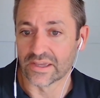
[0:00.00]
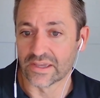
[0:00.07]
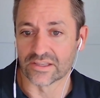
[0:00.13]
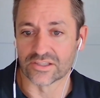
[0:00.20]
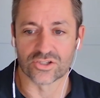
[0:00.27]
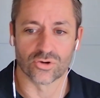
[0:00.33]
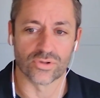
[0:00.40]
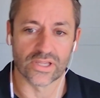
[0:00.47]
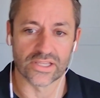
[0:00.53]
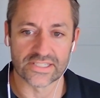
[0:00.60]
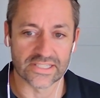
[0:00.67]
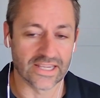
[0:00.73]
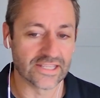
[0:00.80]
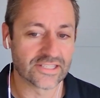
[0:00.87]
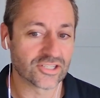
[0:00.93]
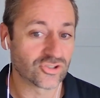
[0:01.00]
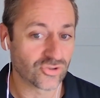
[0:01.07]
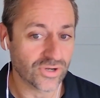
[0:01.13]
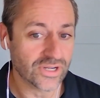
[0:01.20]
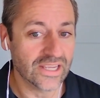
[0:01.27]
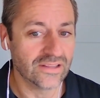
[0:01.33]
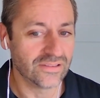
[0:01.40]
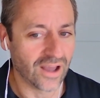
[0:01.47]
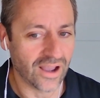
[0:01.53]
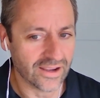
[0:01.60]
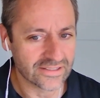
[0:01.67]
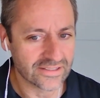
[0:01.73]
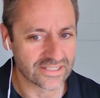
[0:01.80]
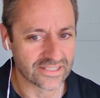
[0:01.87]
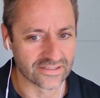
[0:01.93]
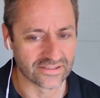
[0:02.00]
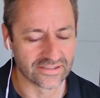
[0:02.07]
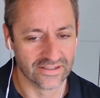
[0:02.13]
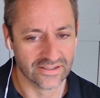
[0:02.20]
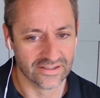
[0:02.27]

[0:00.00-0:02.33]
And so it's a tricky line to